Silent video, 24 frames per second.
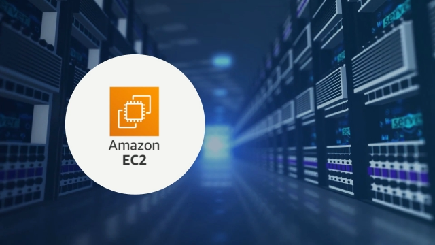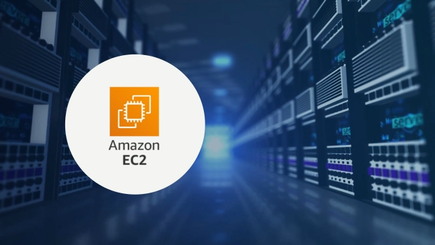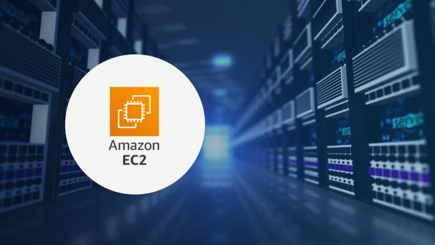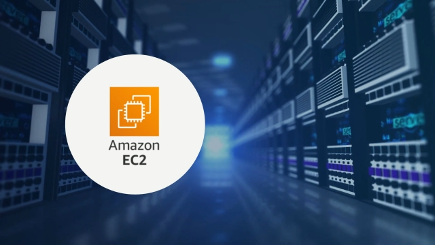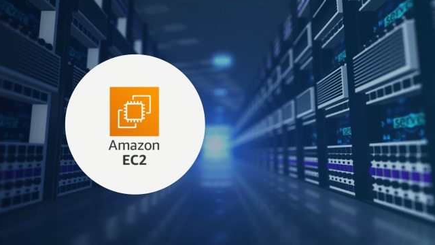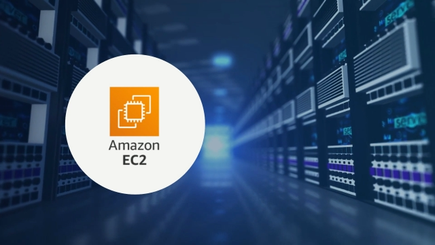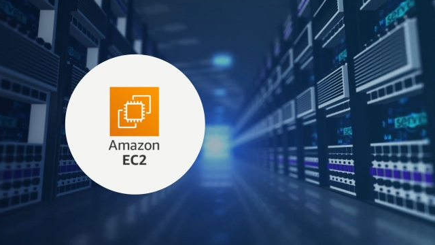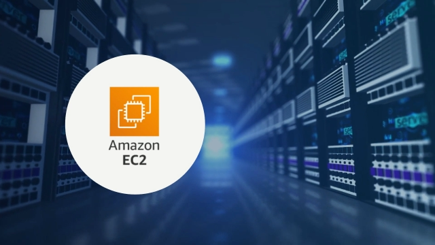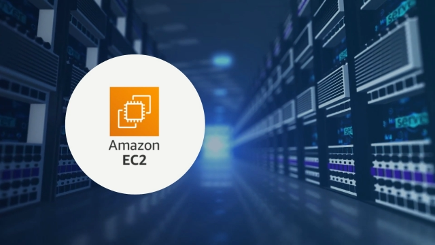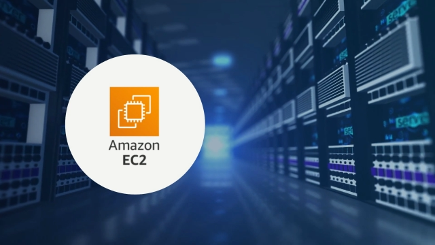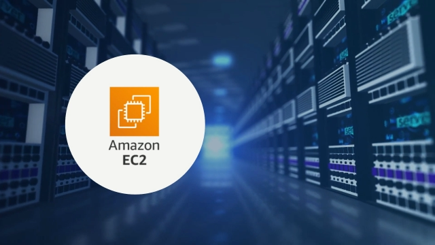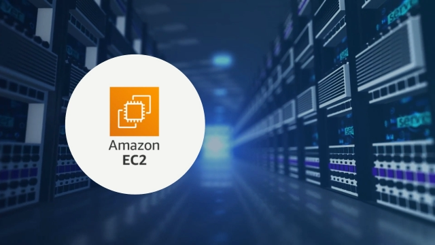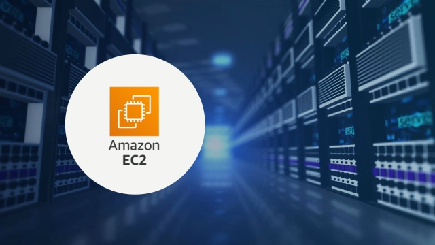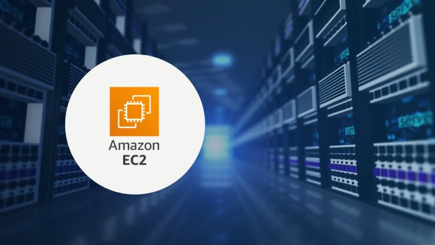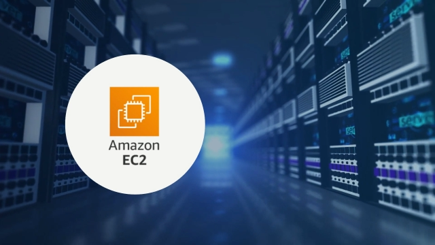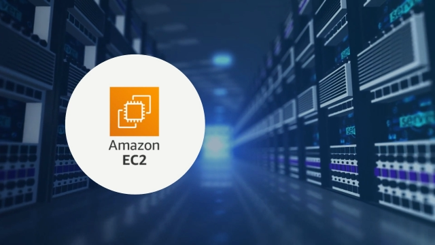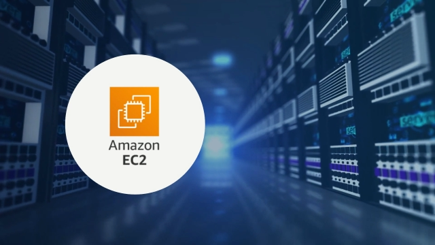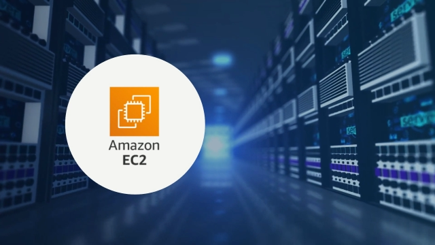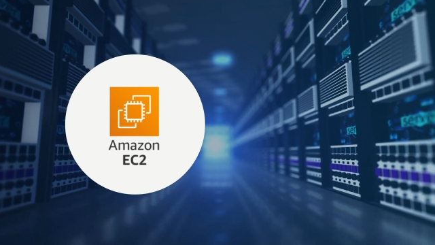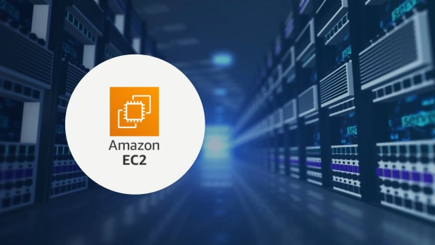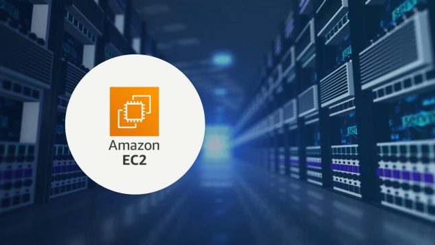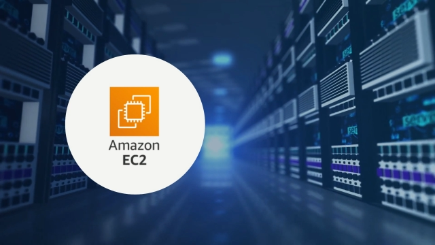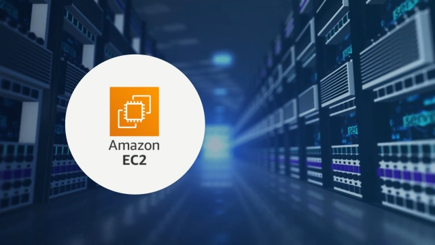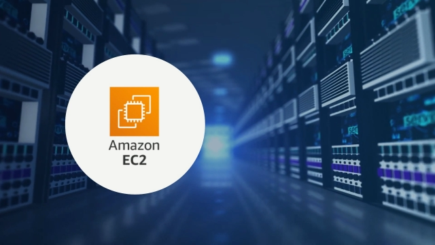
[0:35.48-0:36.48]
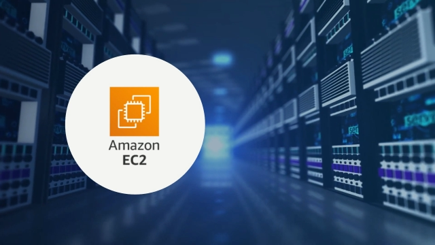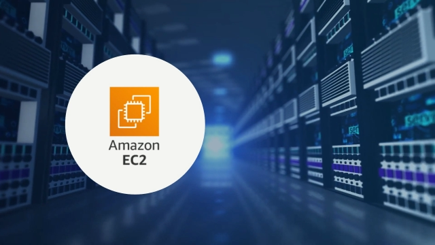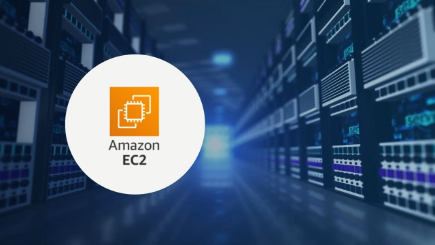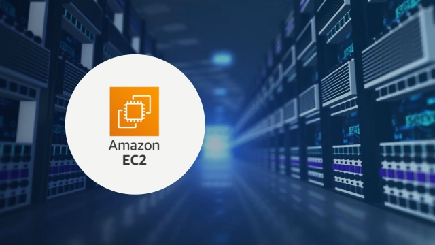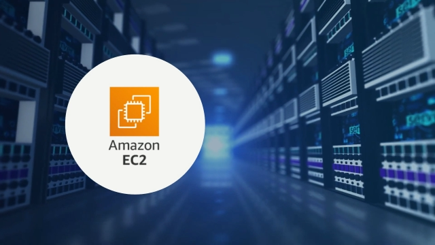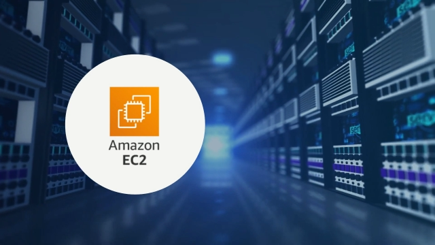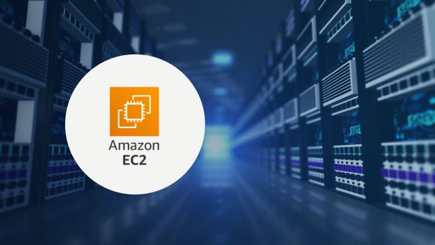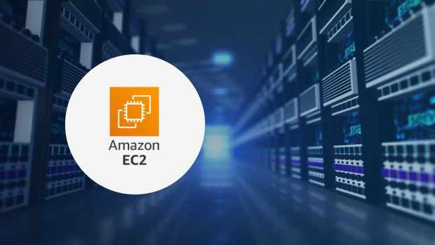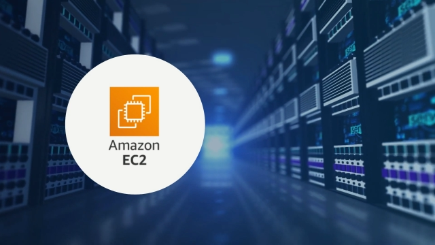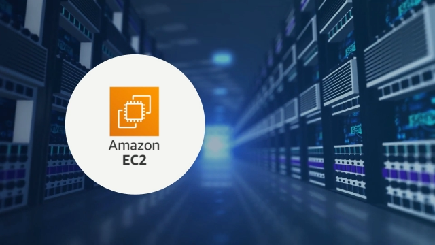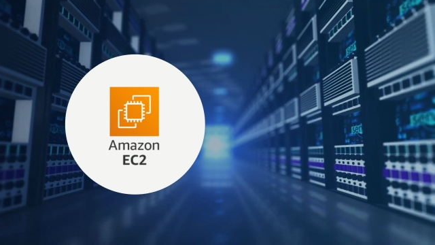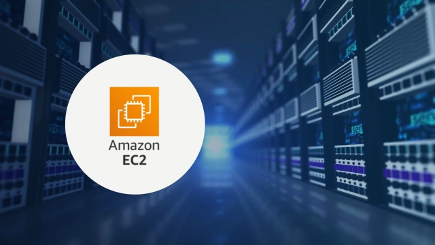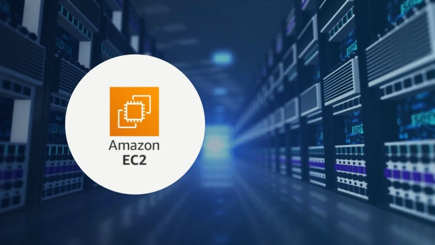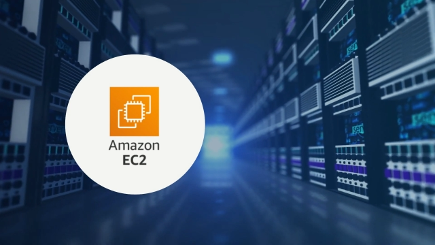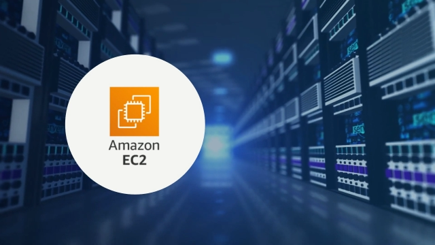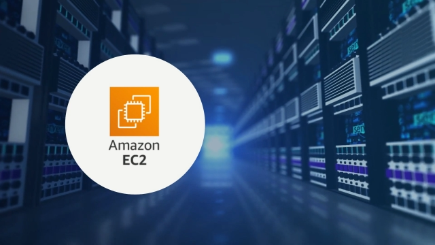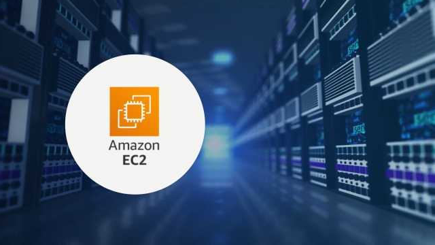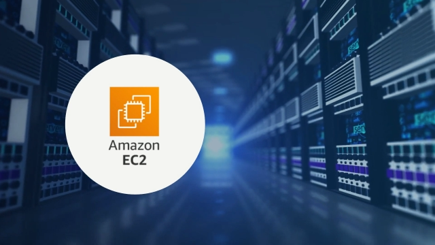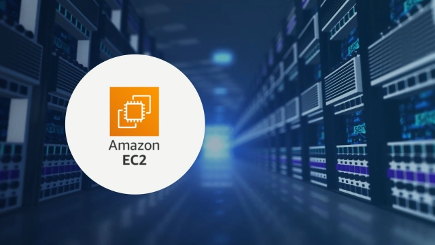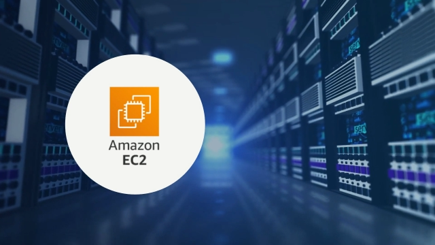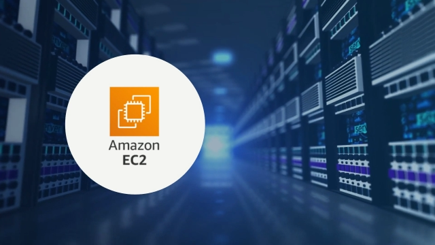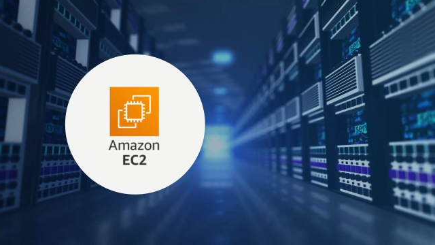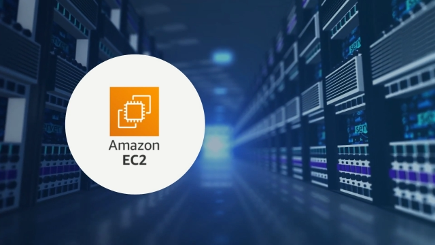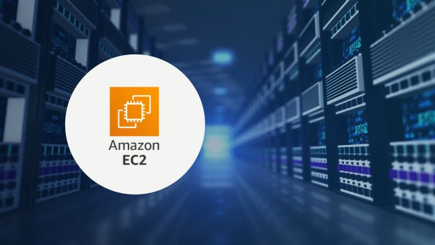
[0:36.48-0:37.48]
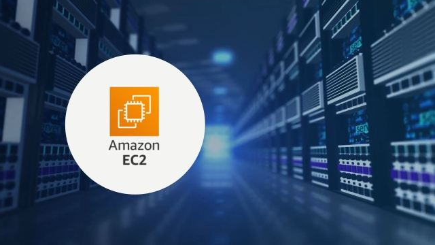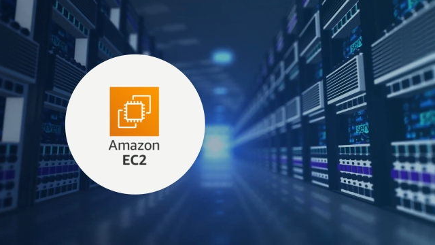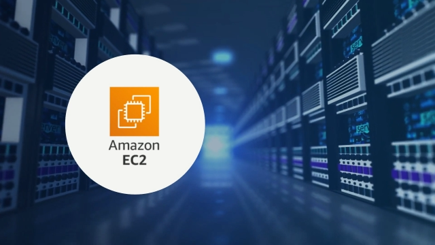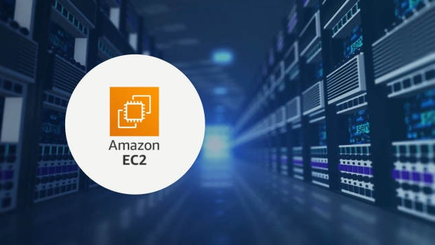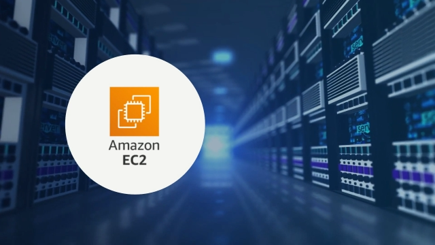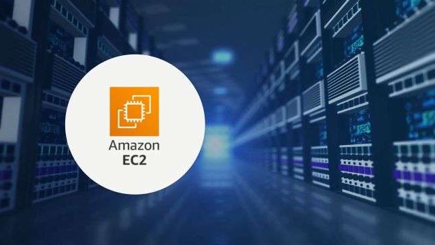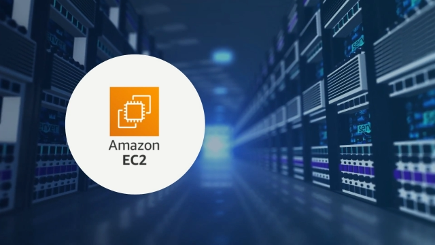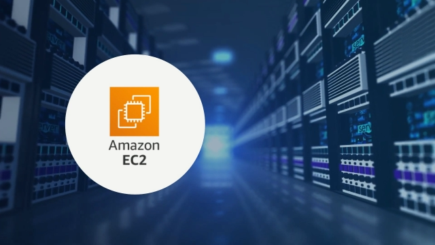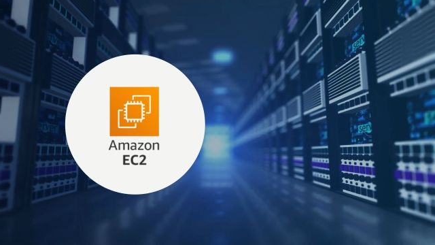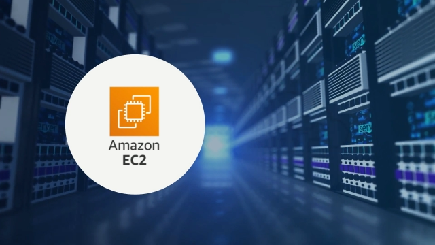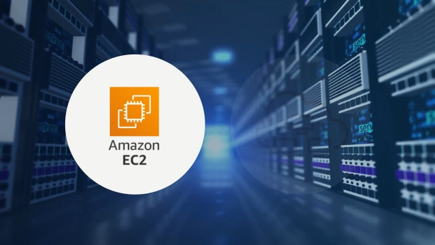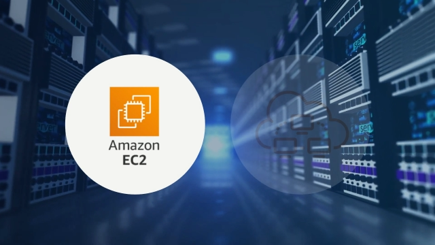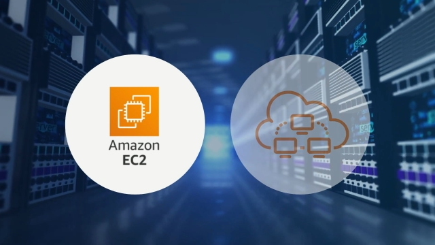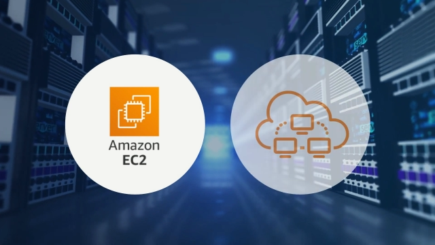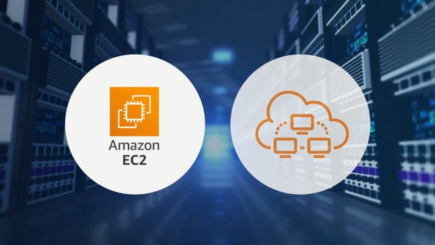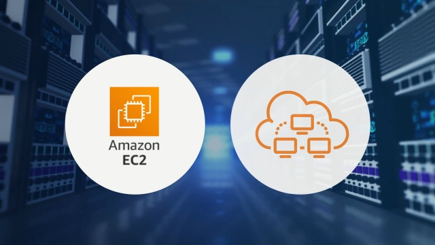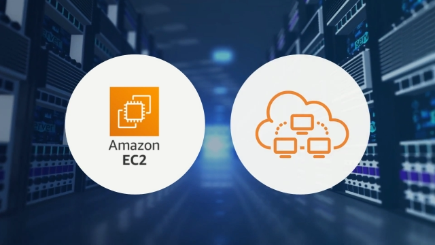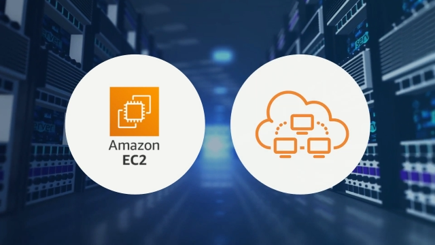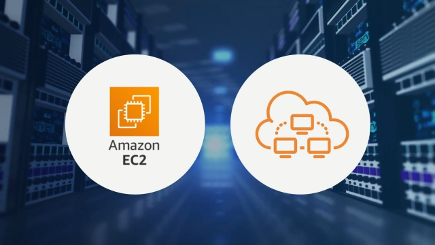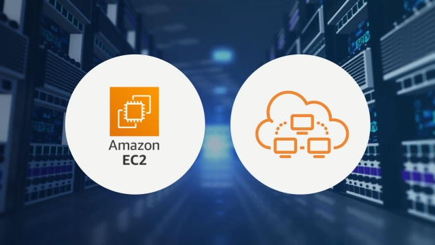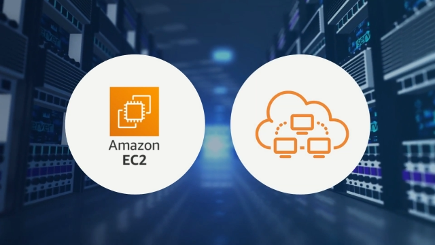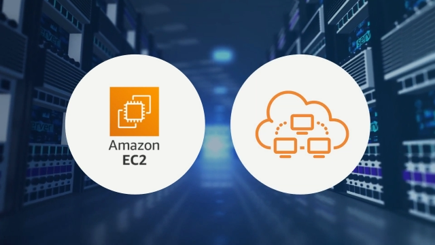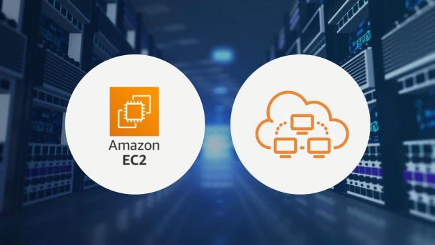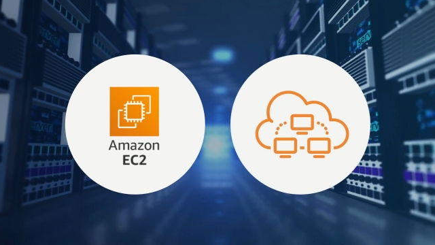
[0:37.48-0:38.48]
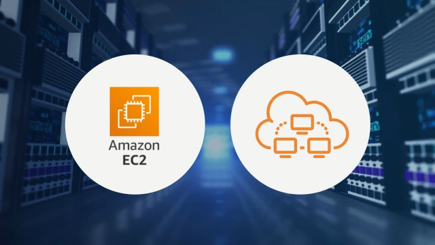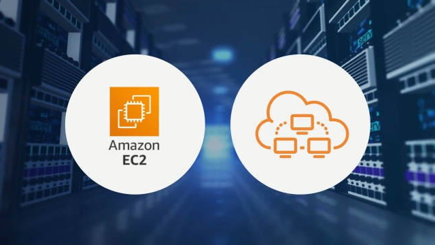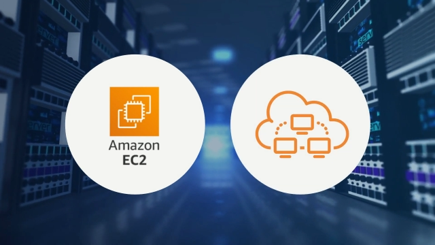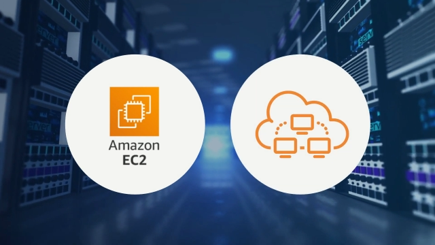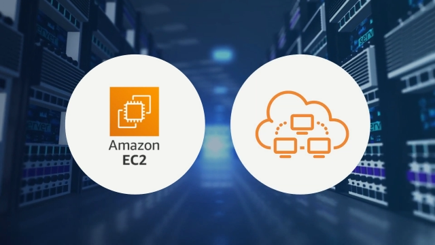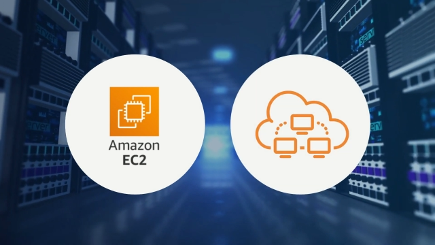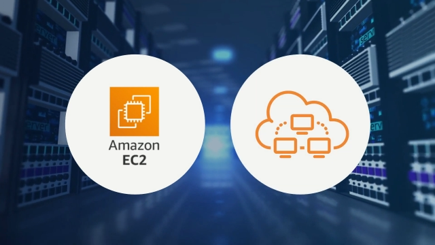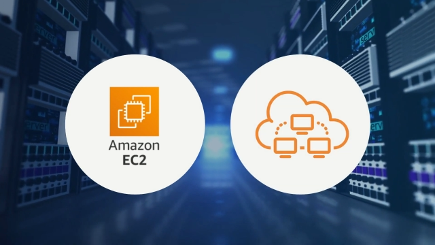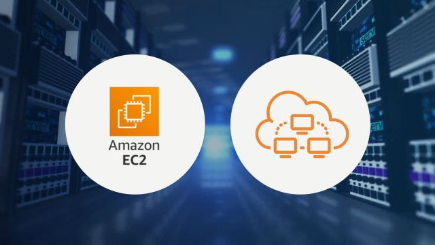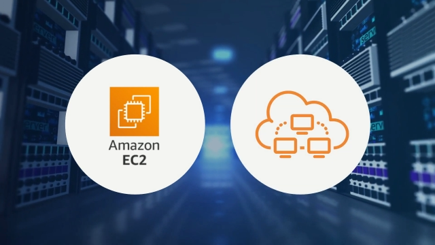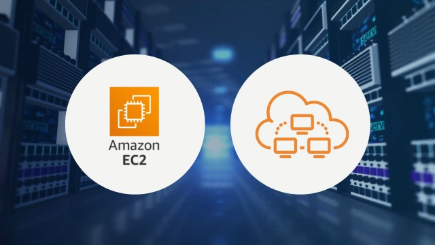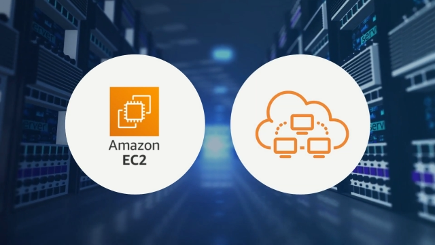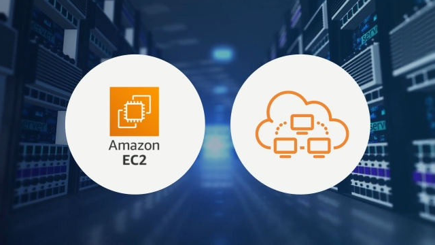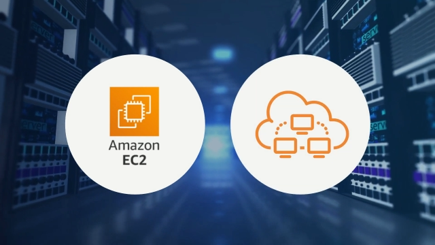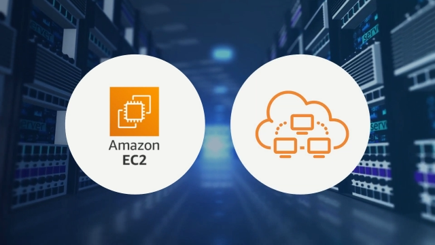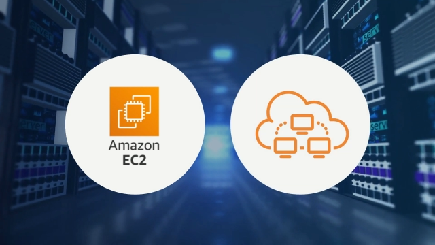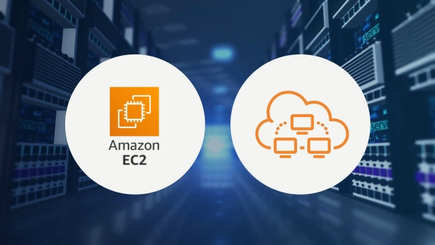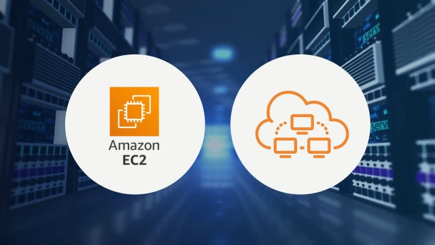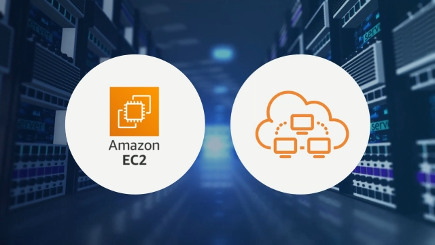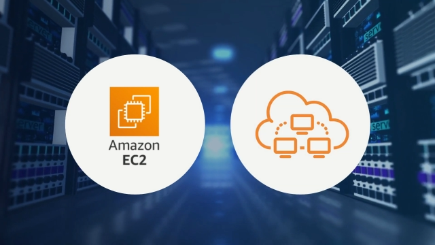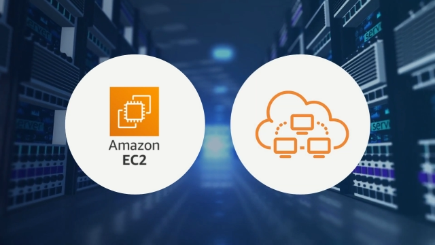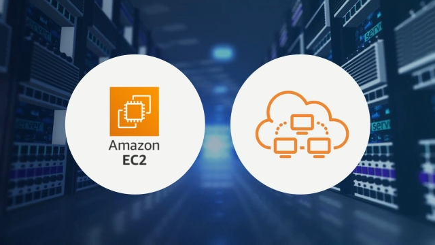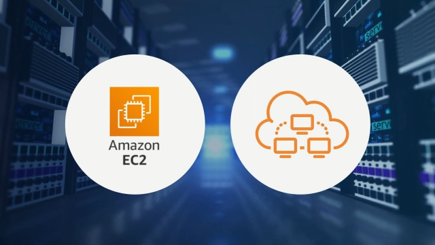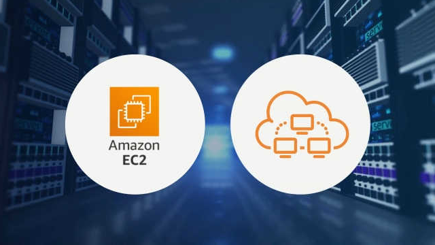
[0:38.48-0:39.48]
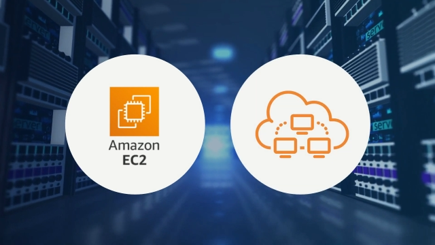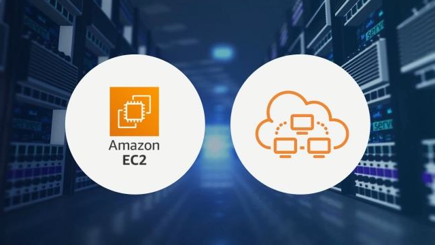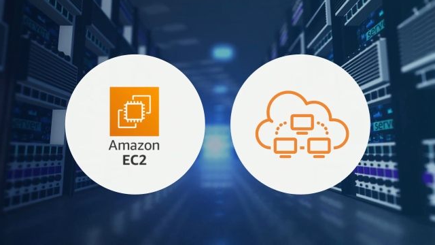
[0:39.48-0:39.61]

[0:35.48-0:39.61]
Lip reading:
Nobody's mouth can be seen.